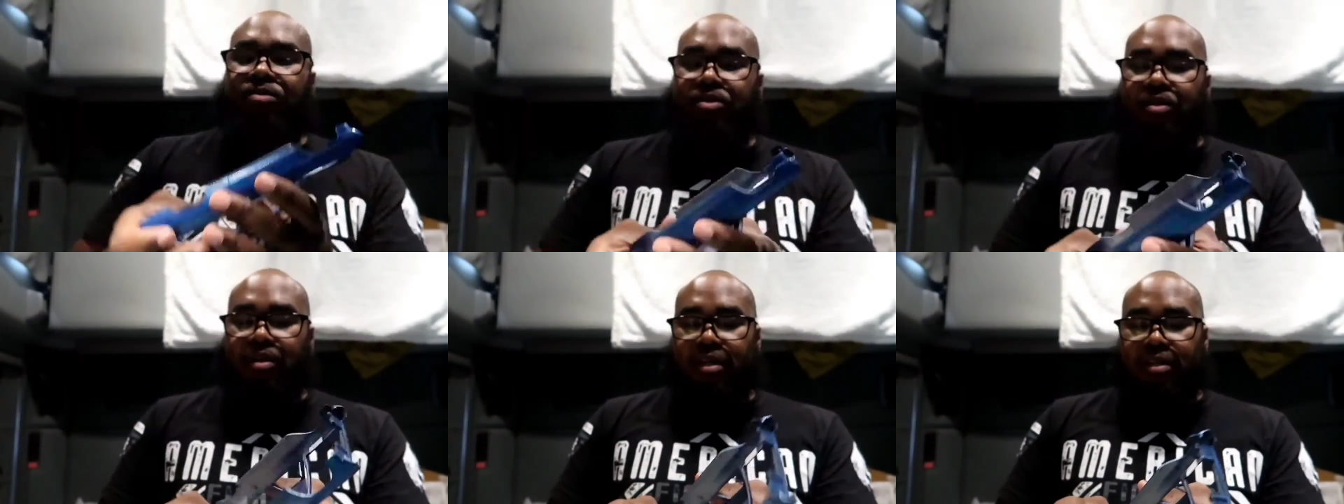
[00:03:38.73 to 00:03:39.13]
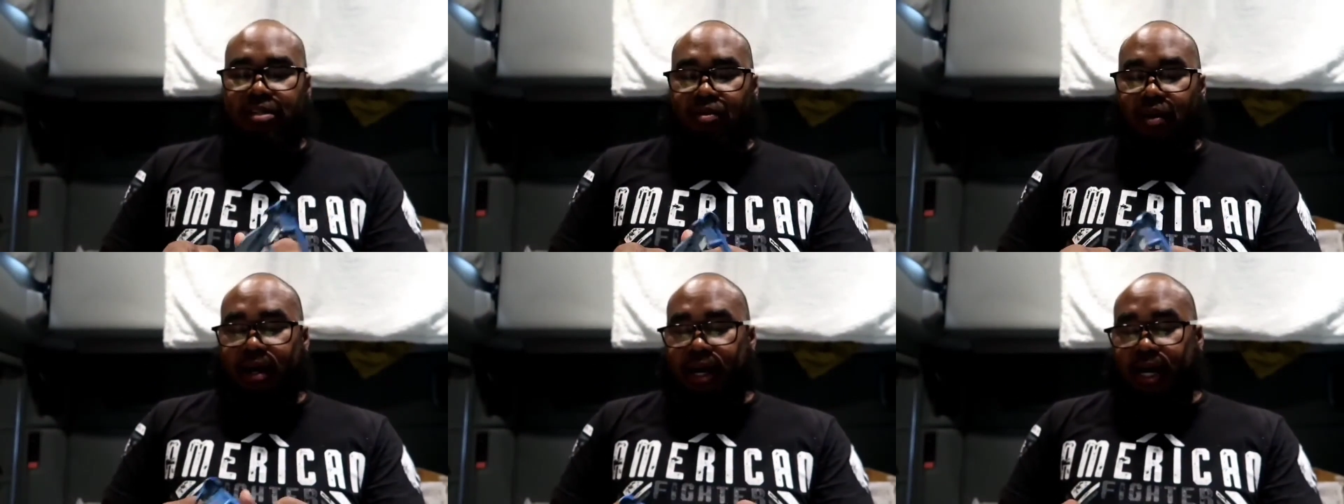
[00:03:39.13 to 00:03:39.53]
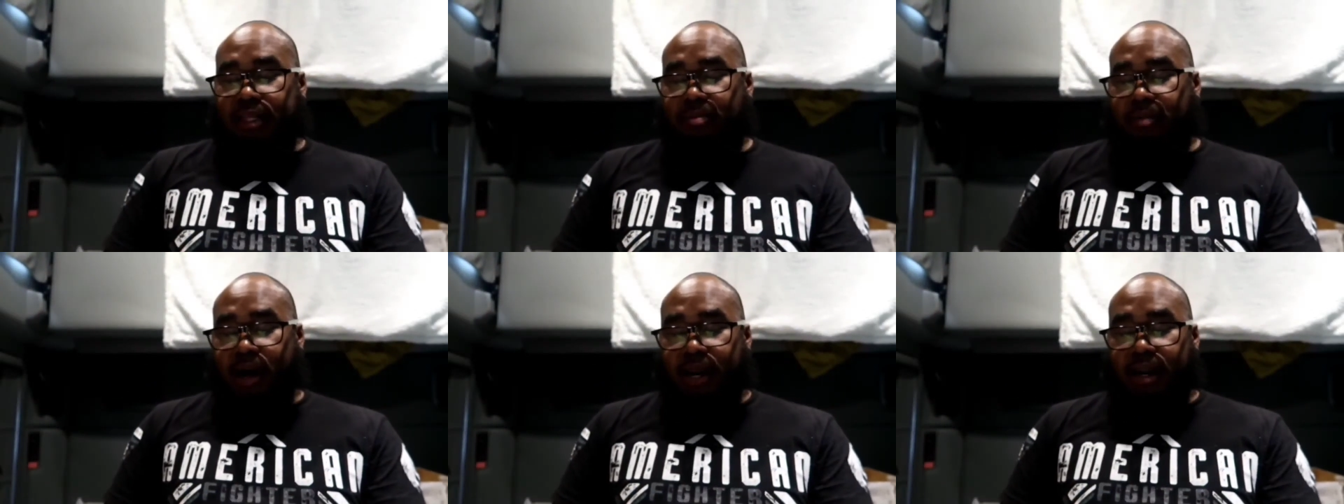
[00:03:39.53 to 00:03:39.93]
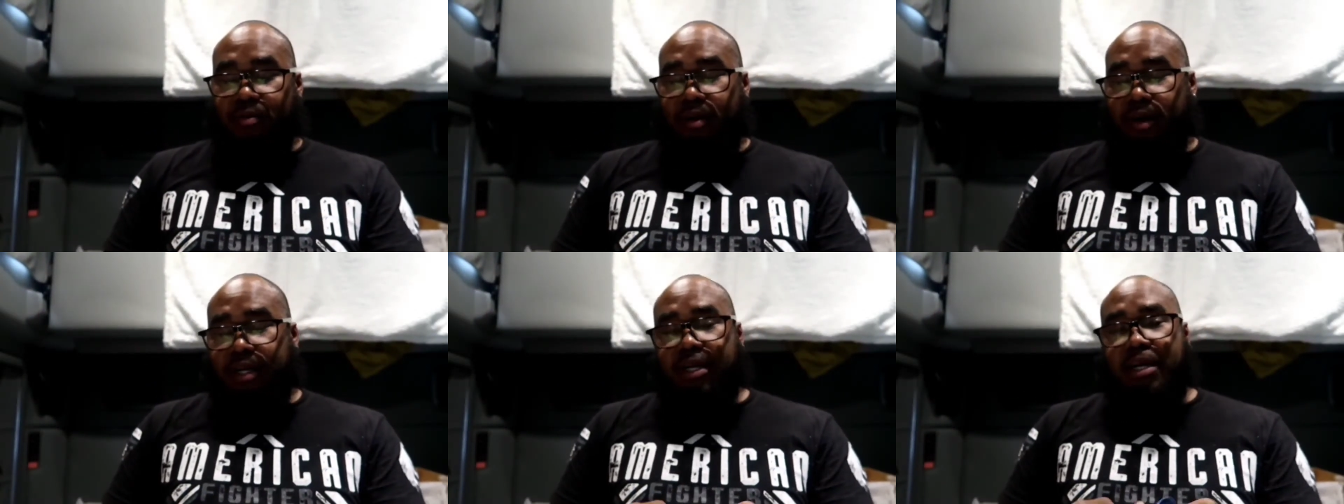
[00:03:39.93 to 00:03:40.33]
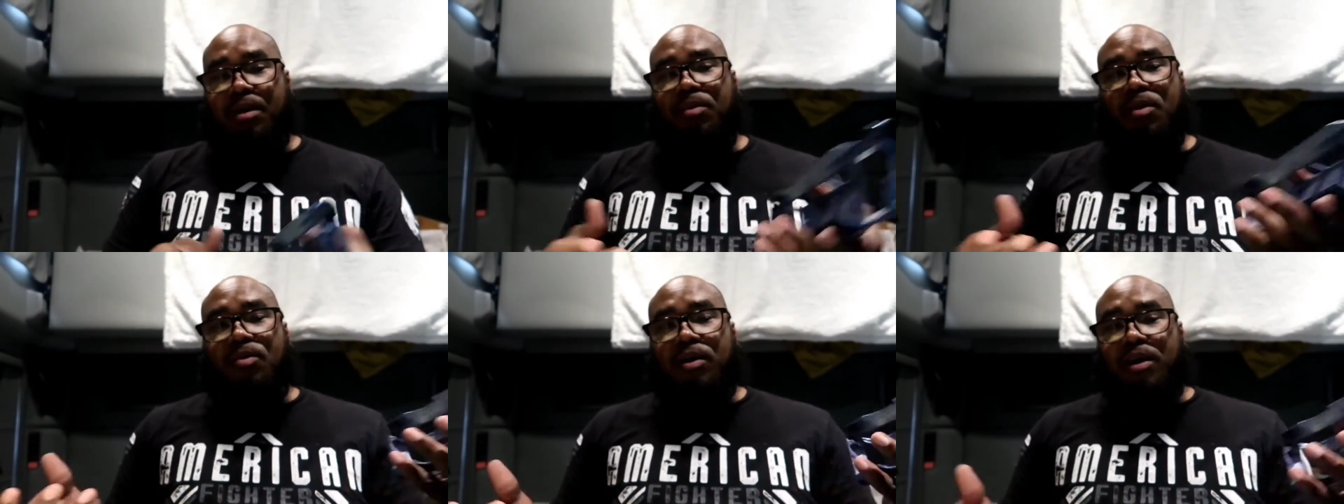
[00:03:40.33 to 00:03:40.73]
there, so I got the body where it can come
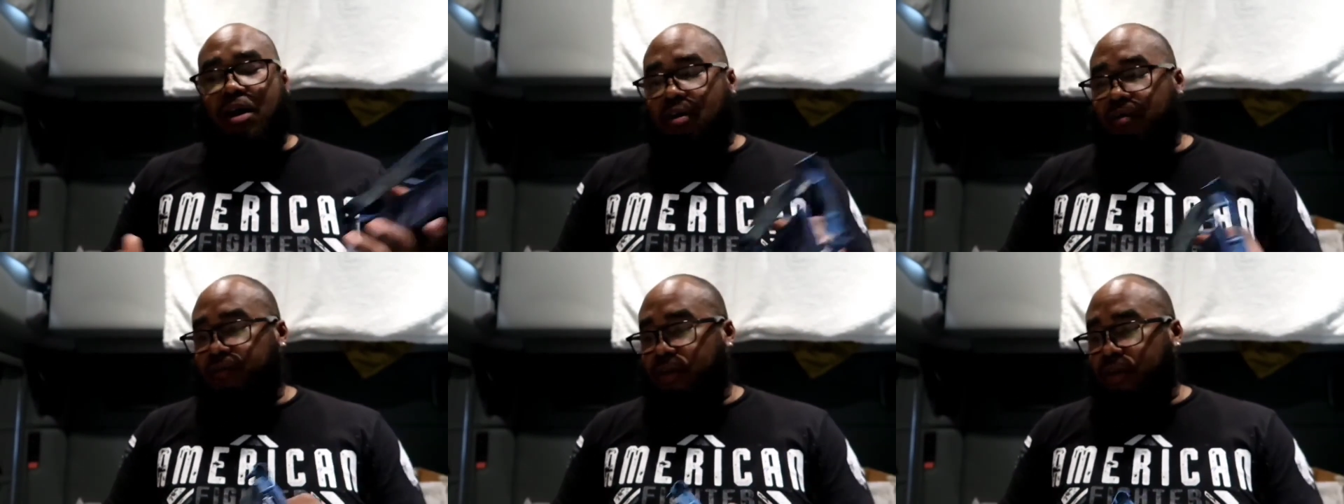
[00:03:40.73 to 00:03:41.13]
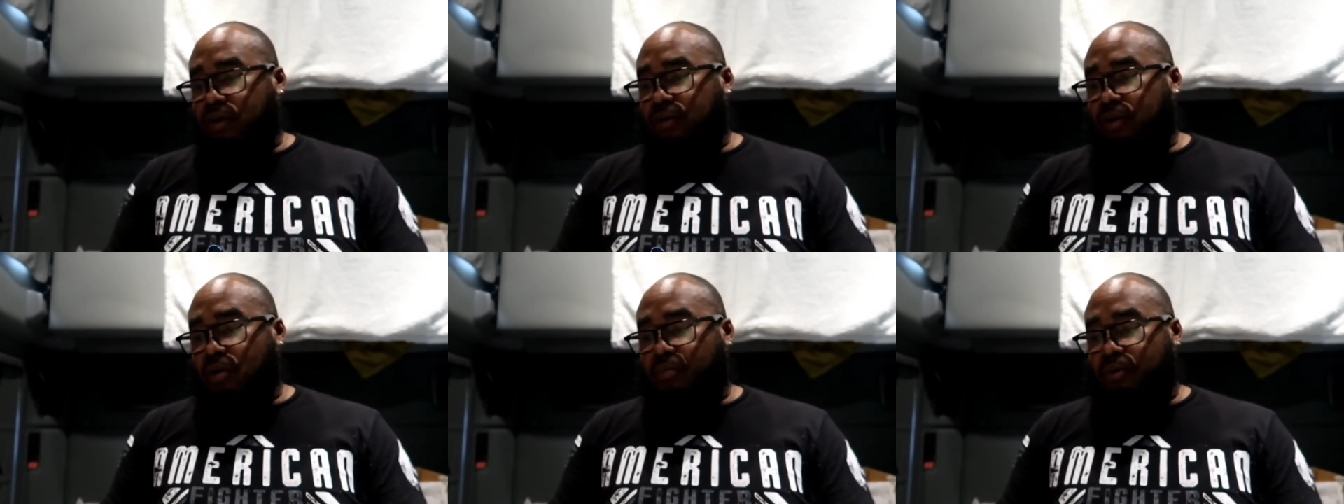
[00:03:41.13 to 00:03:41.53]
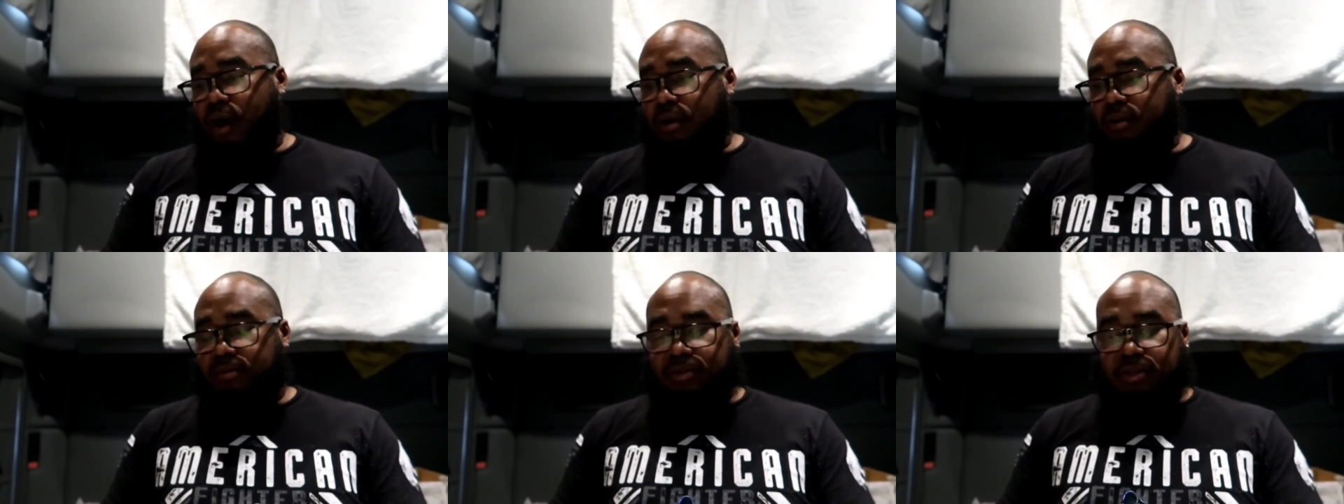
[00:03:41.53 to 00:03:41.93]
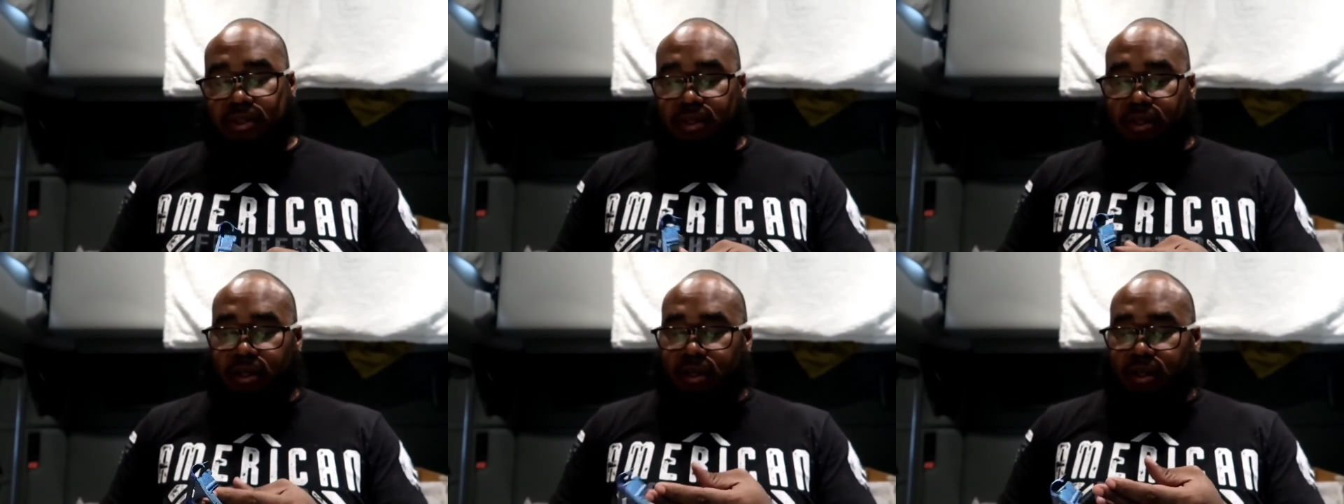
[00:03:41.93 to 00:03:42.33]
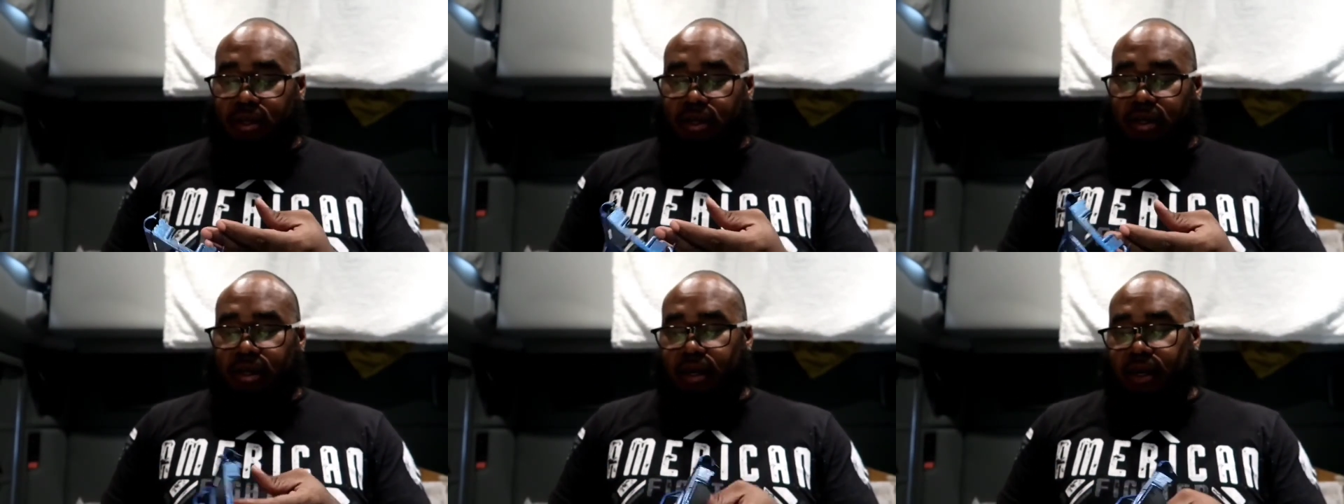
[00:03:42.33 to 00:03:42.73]
on and off, no problems.
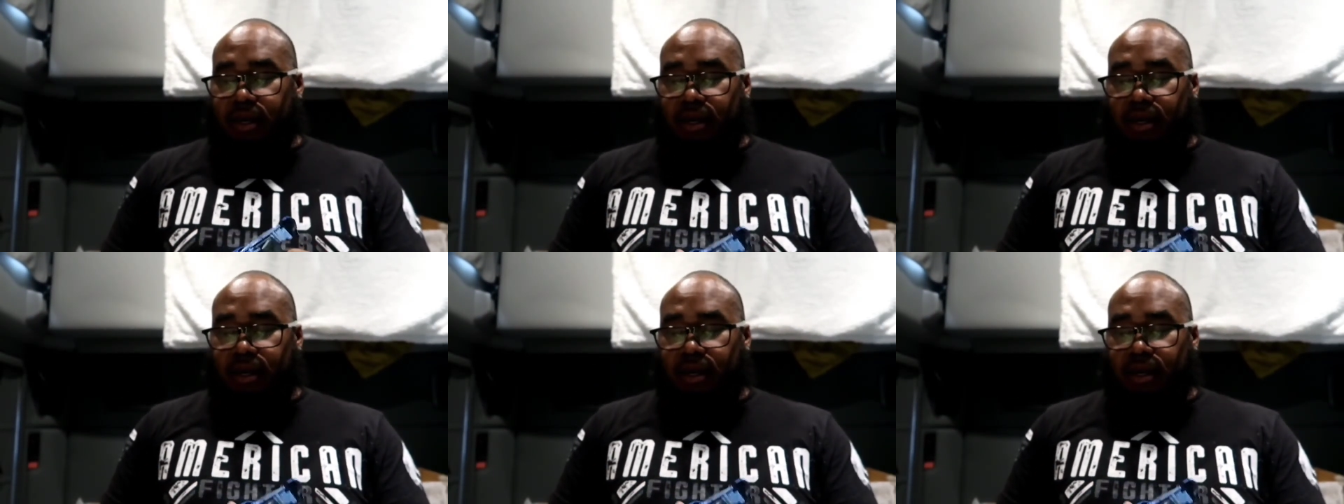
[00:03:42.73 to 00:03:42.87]
And